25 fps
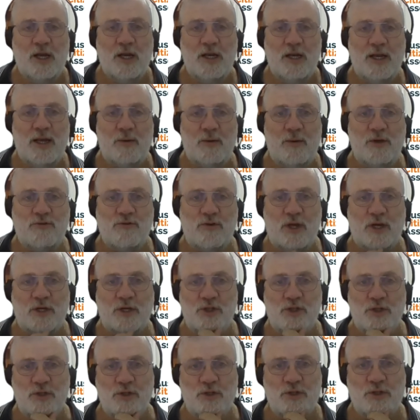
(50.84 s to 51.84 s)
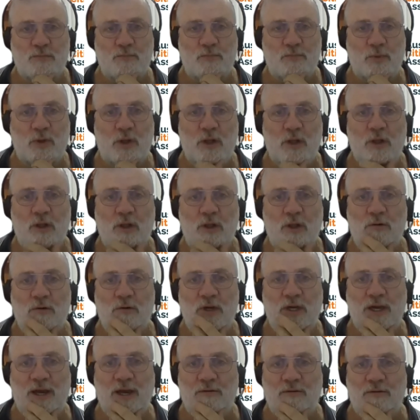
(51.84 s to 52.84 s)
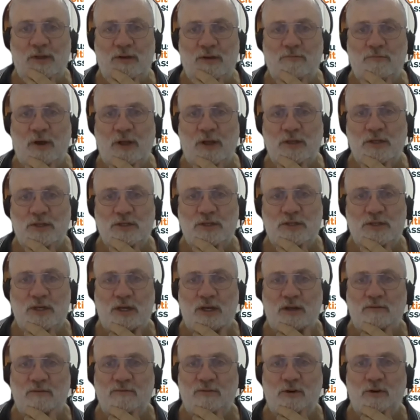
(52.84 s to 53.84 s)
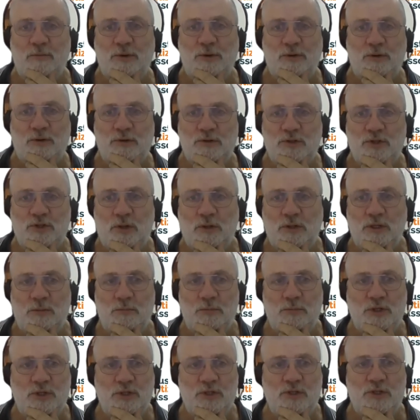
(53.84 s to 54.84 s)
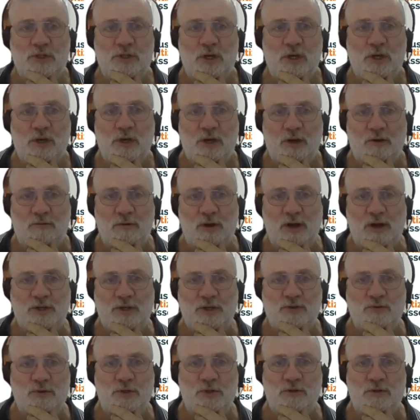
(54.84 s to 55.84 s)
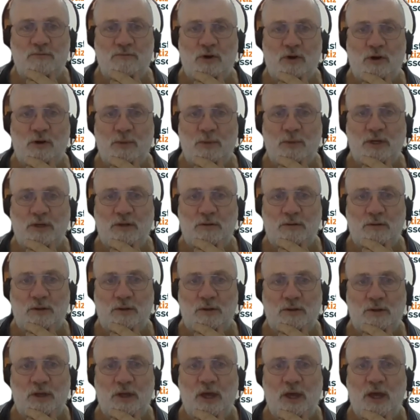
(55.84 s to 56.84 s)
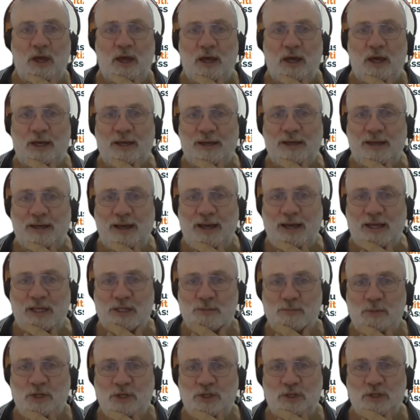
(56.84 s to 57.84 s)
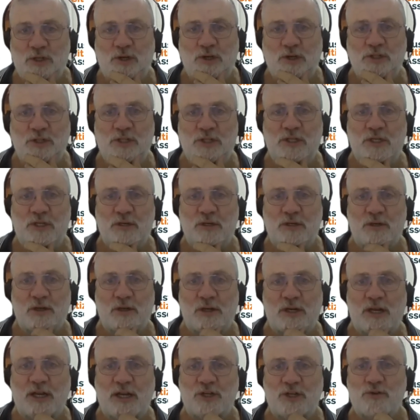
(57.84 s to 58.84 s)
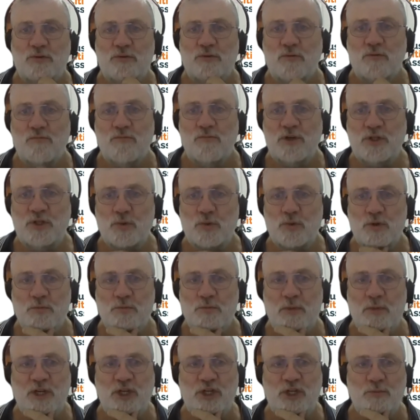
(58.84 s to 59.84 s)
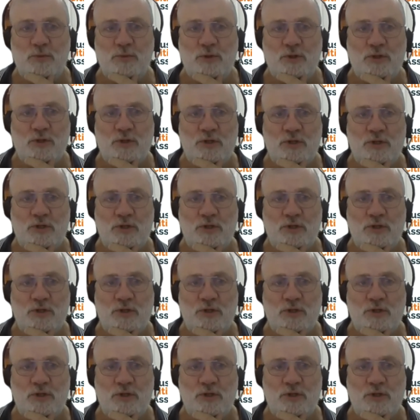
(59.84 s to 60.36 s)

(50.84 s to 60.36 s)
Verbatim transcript: Now, introductions. Laurie currently runs an environmental consulting business, Grassroots Environmental, uh, and specialises in natural resource management,